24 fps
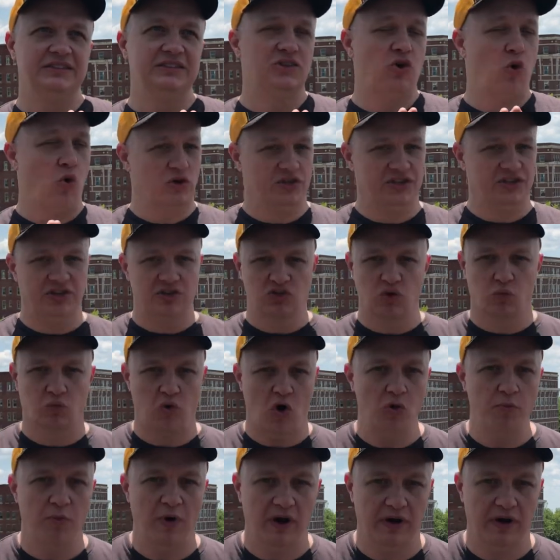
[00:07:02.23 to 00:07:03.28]
of course, there's a
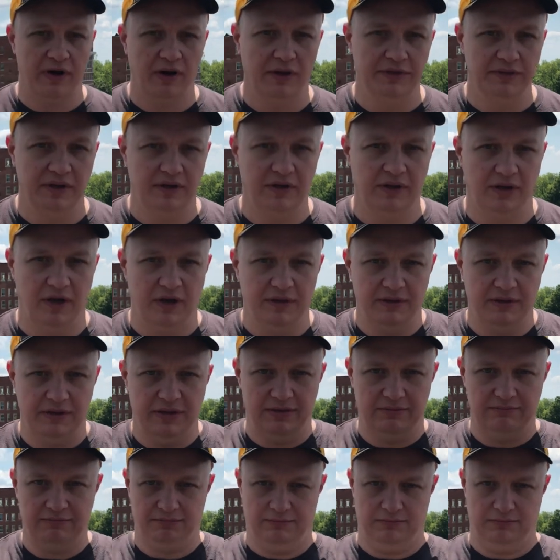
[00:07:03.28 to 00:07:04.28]
robot on the on the